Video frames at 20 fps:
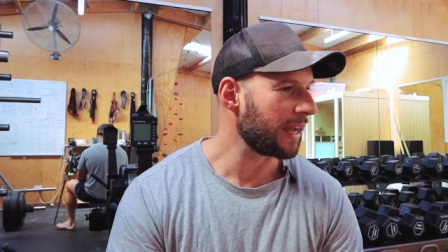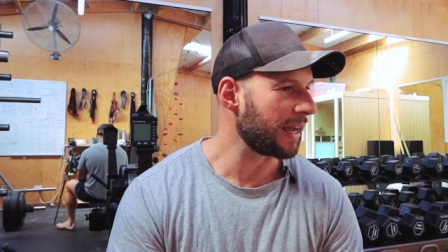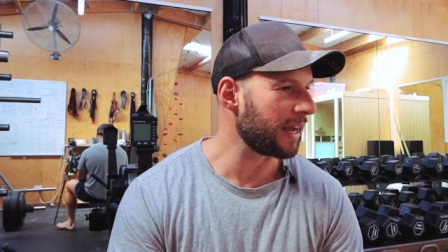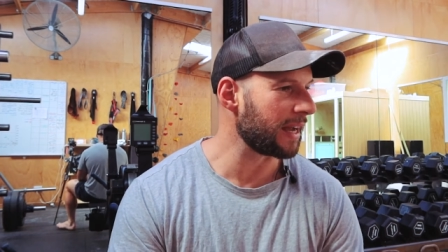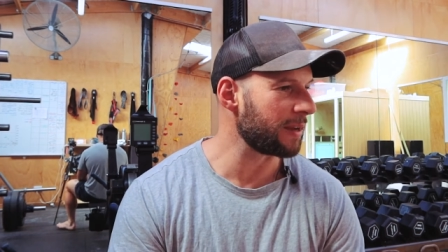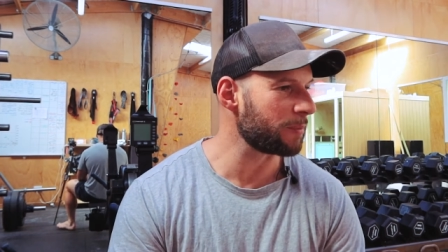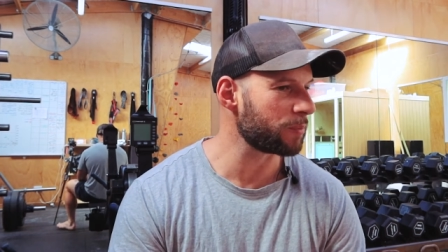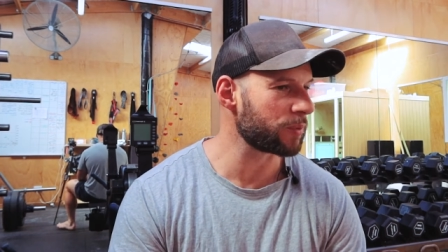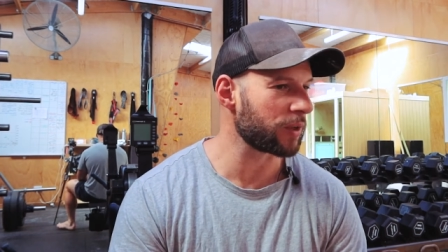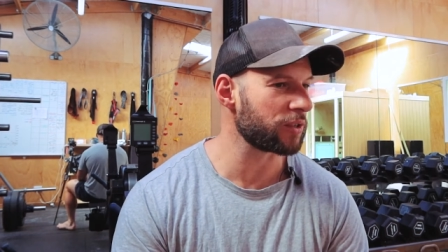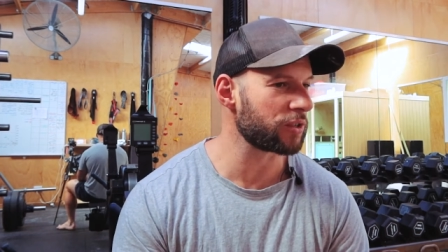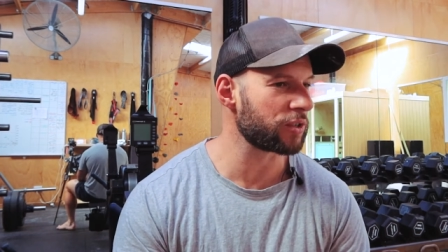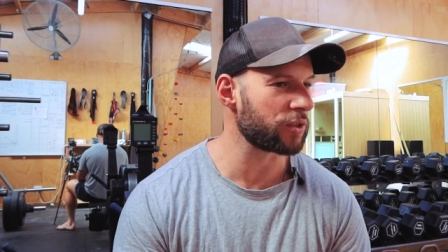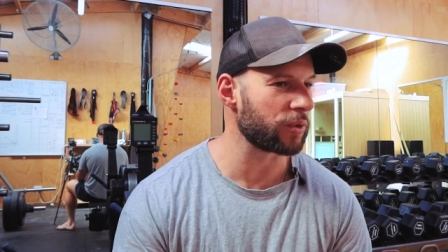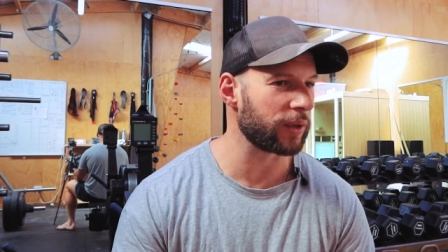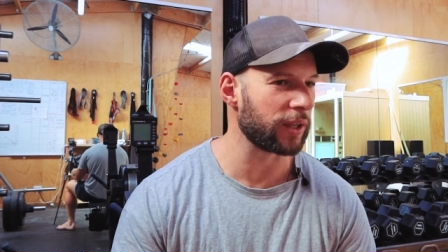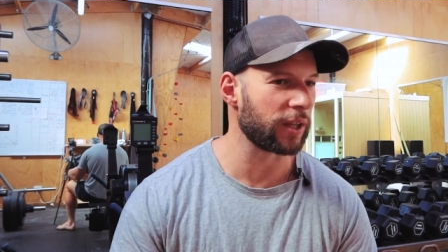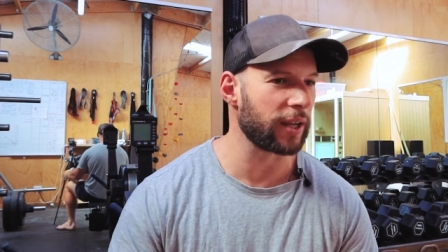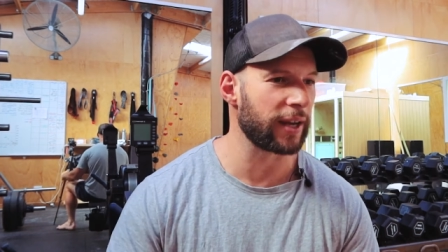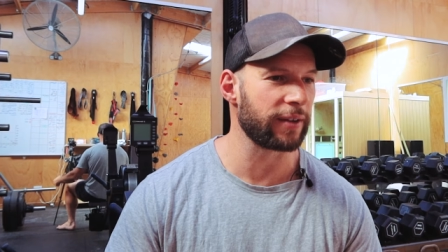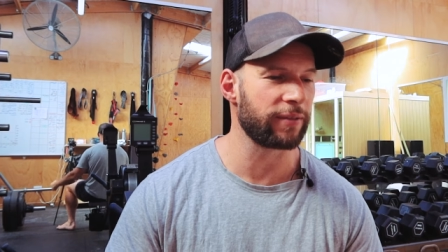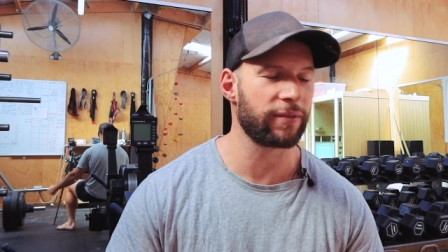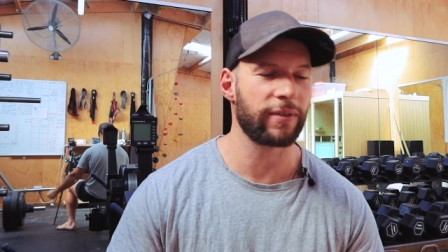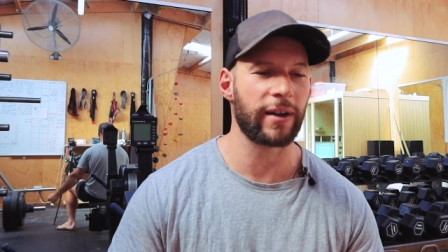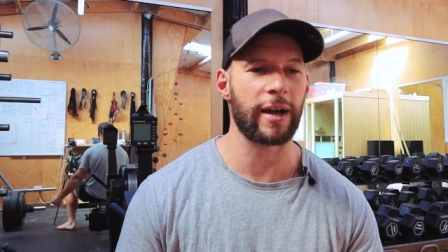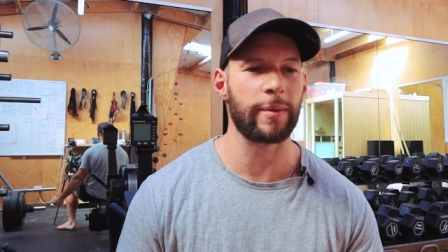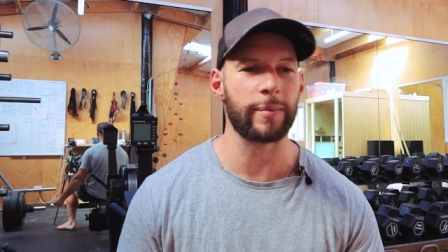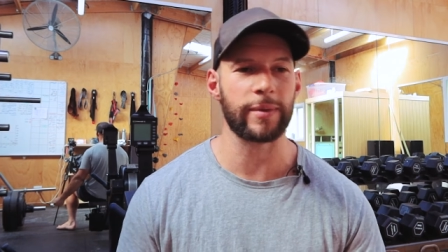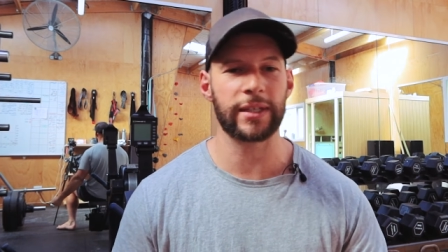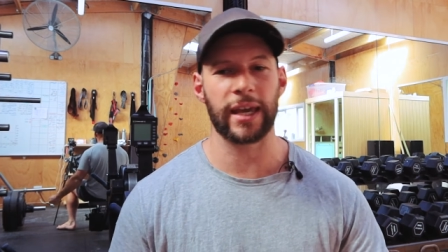Um, so I was doing like
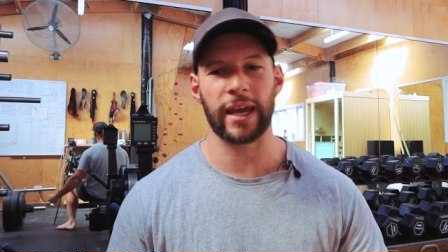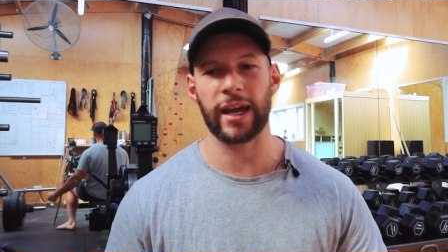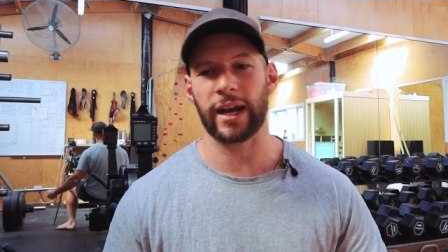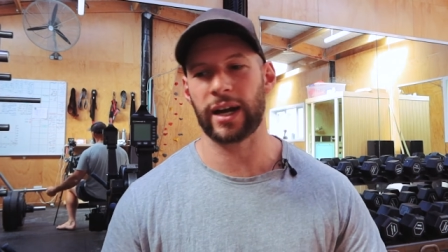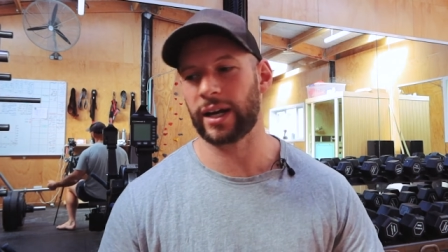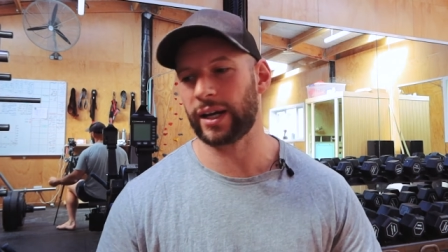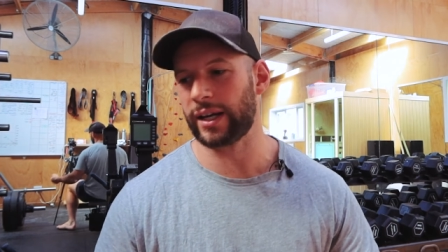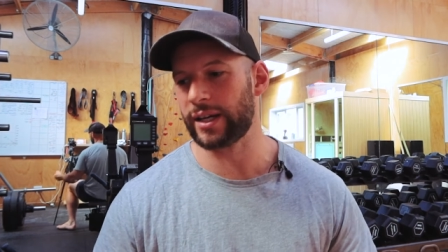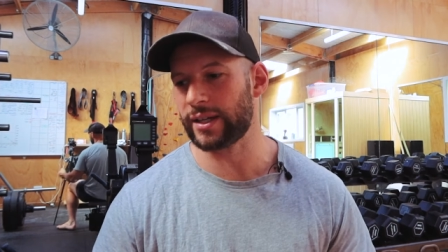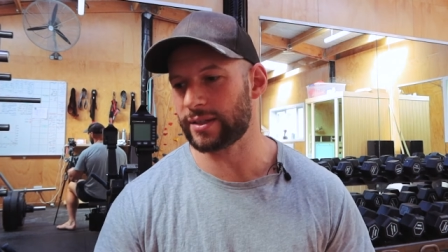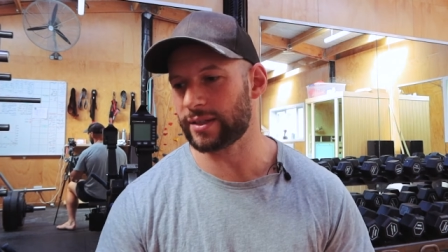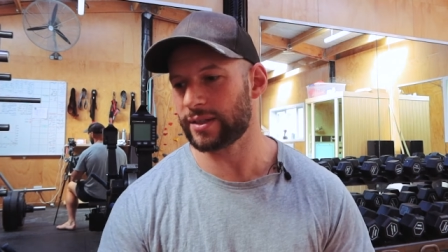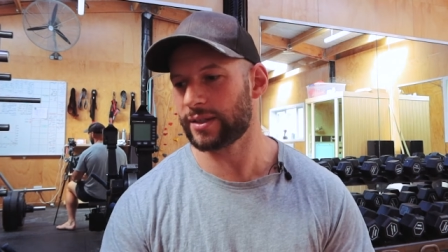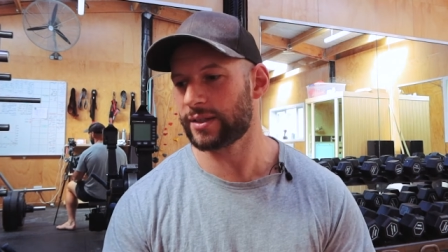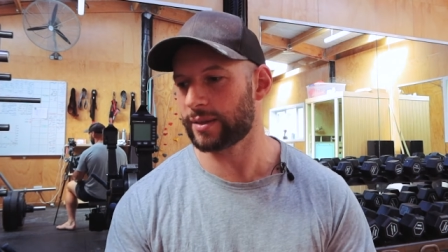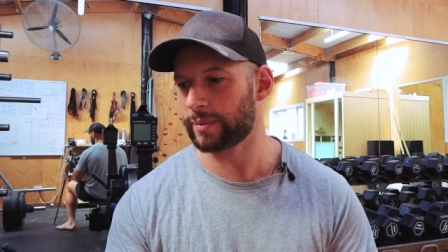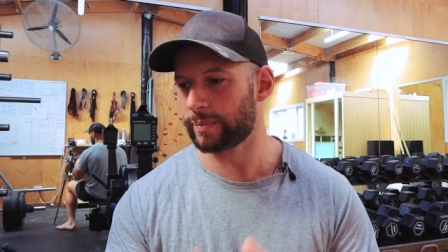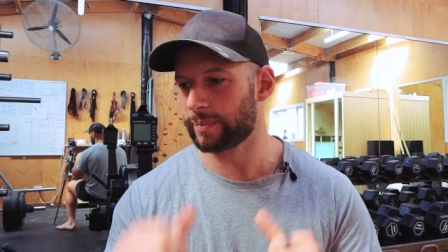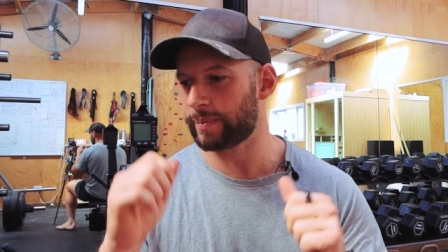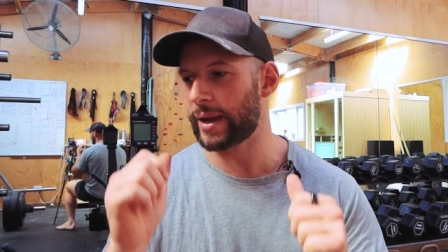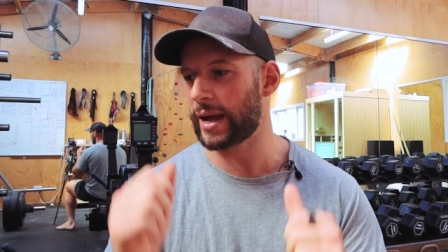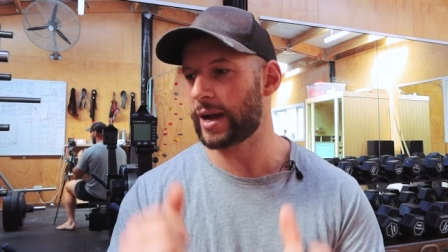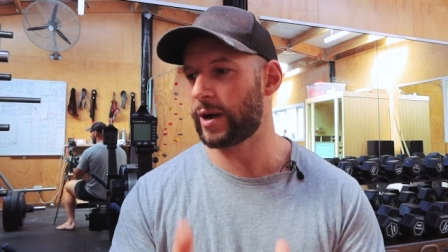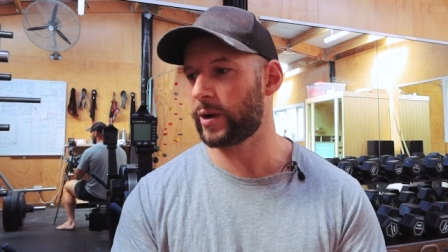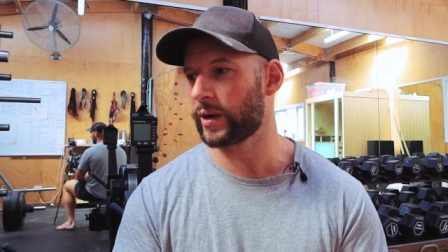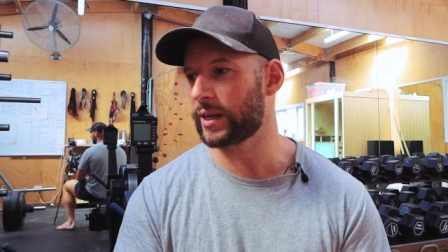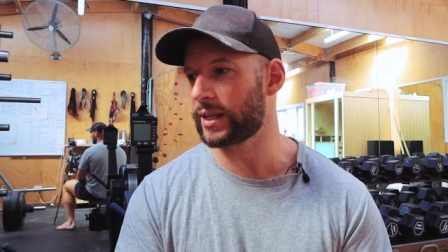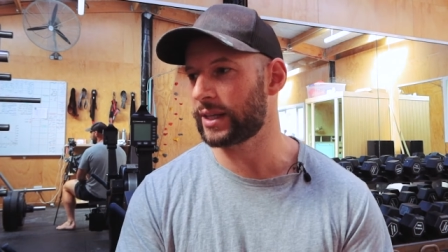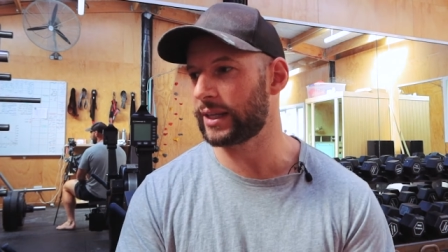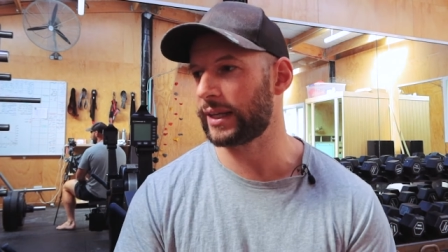farmer's carries and some
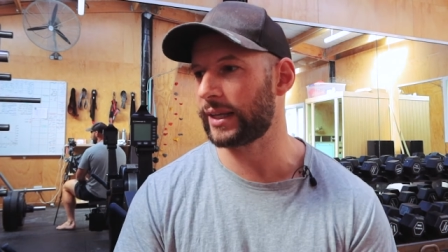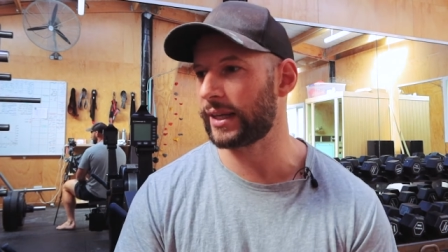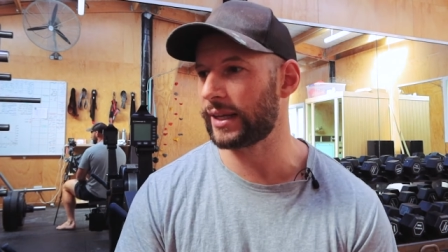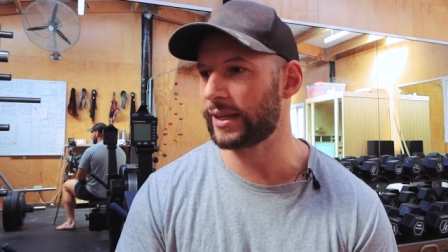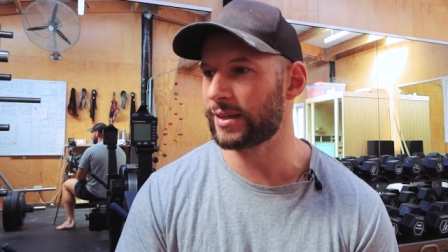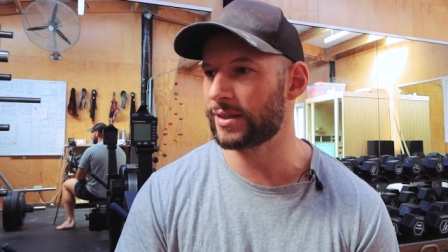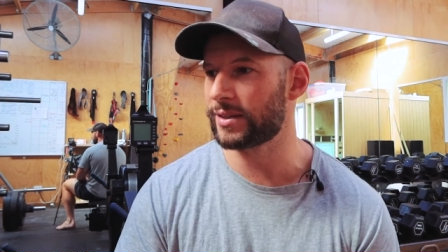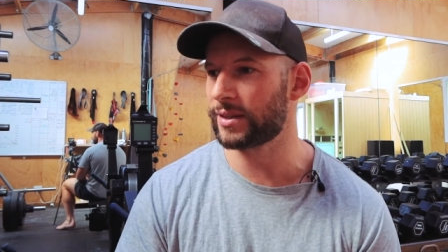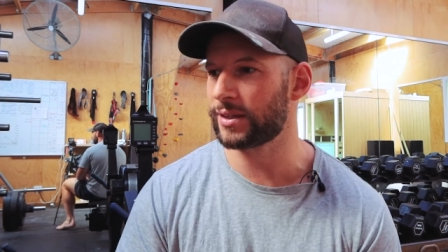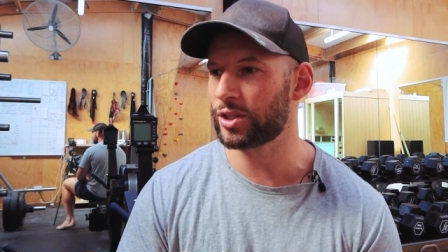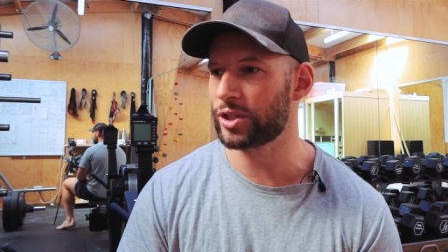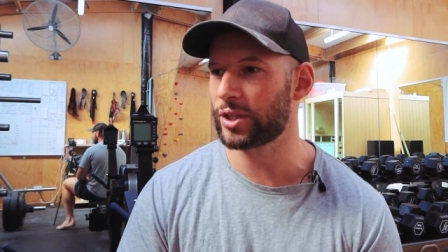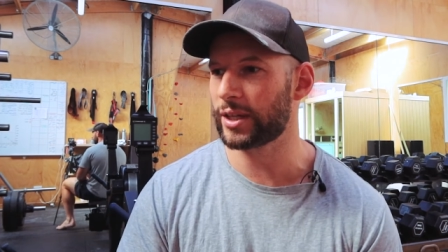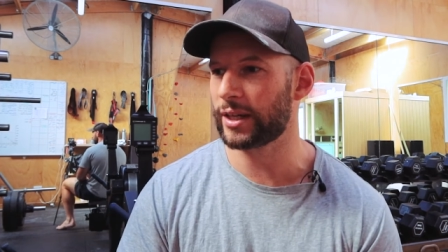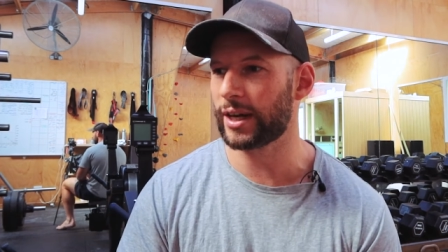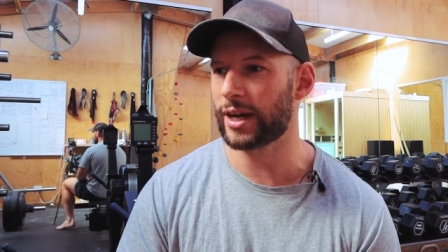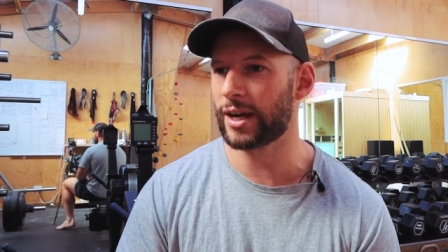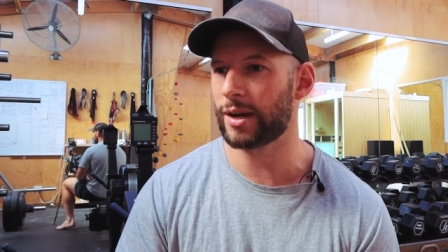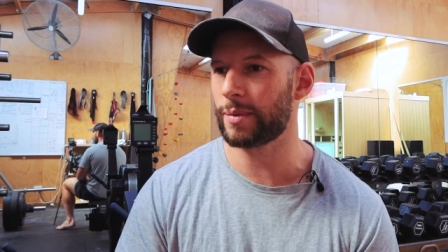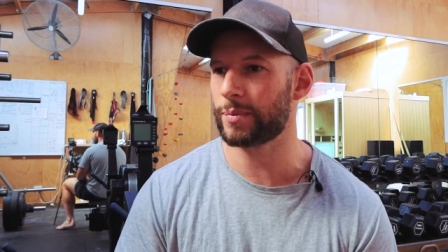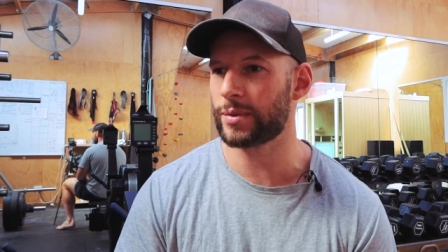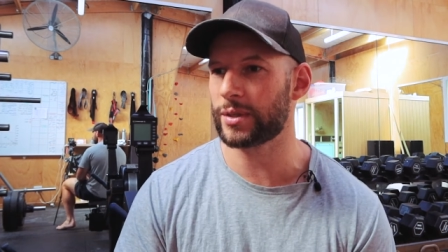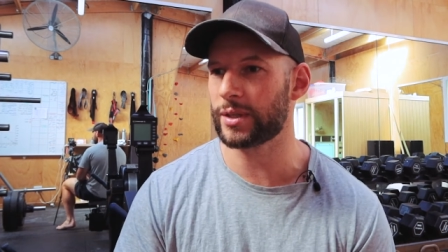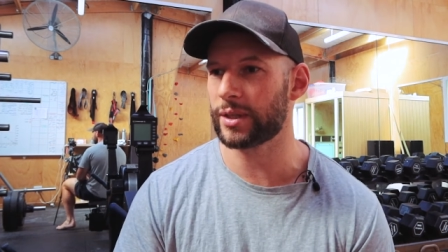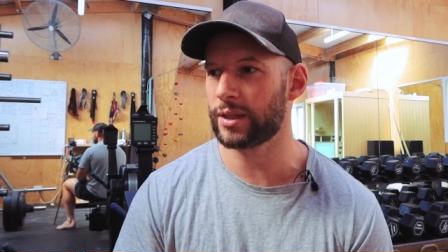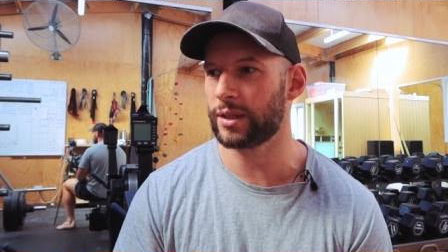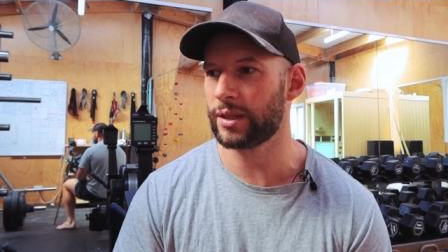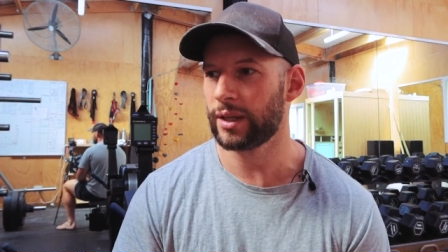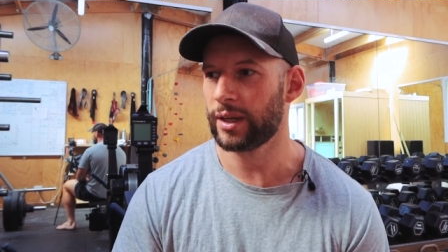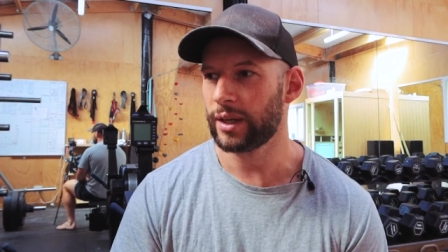power cleans and chin ups
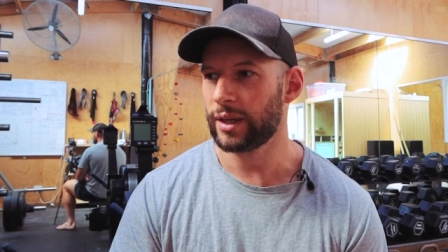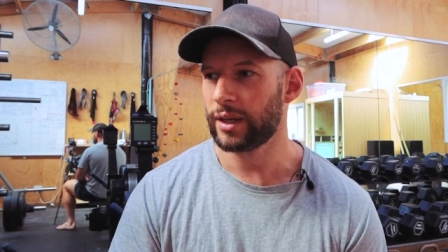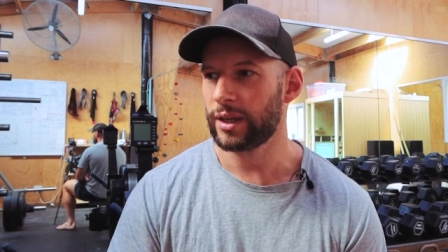and,